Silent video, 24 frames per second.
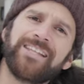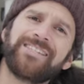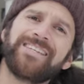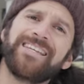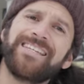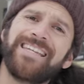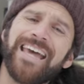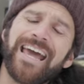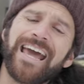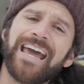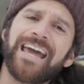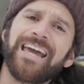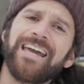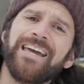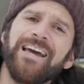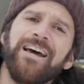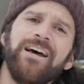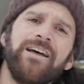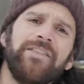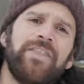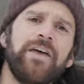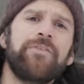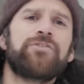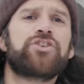And today,
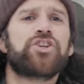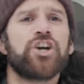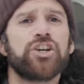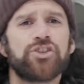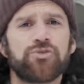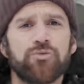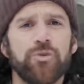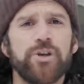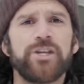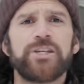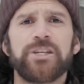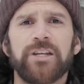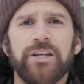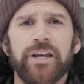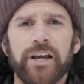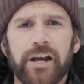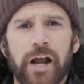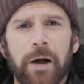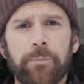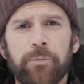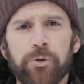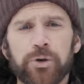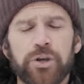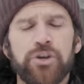they've just recently, a
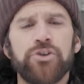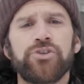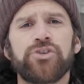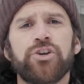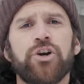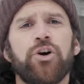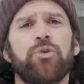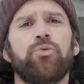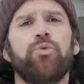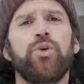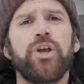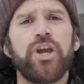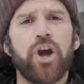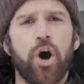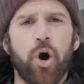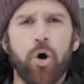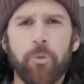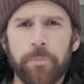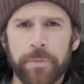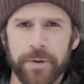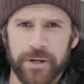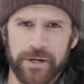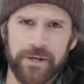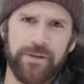couple years ago,
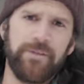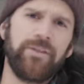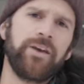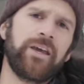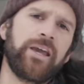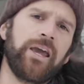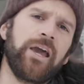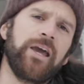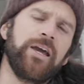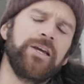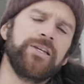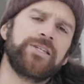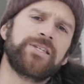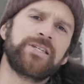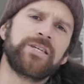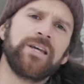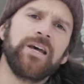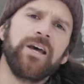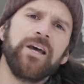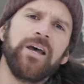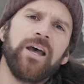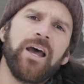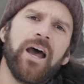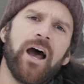reopened the case.
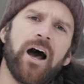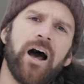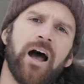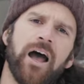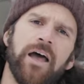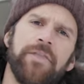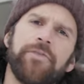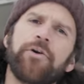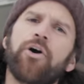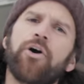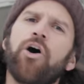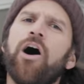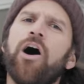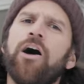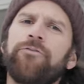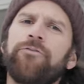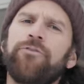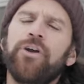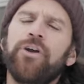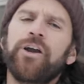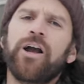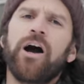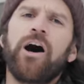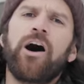Uh, and they're
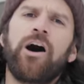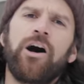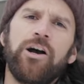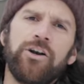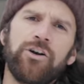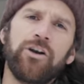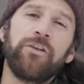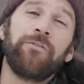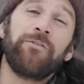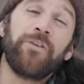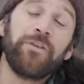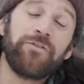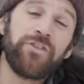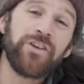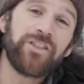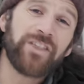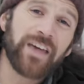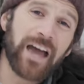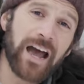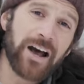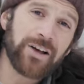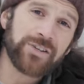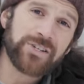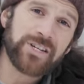offering
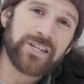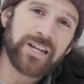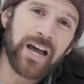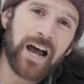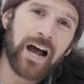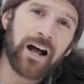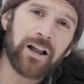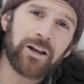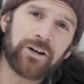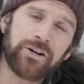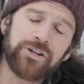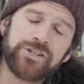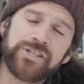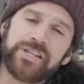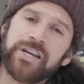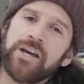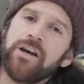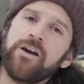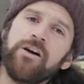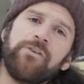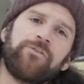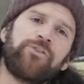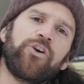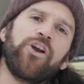$150,000
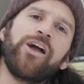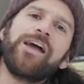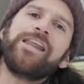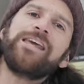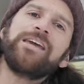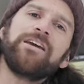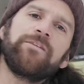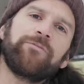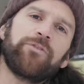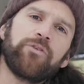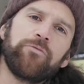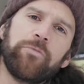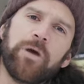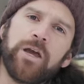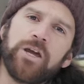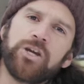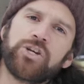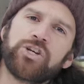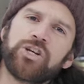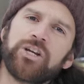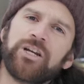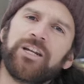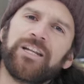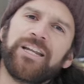for any
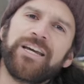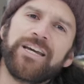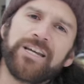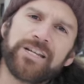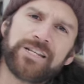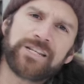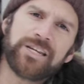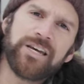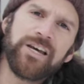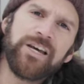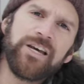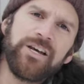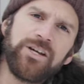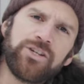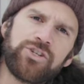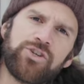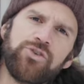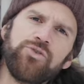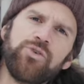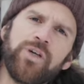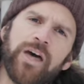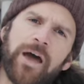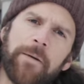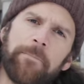information linked
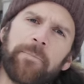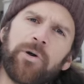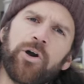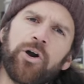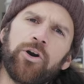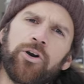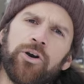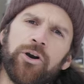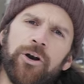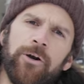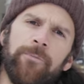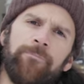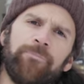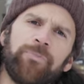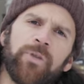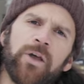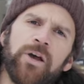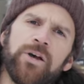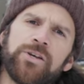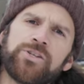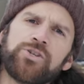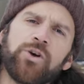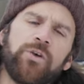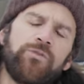to that murder.
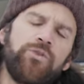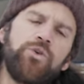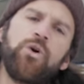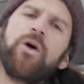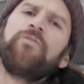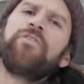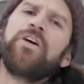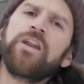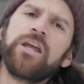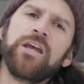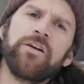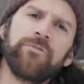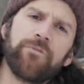So if you have any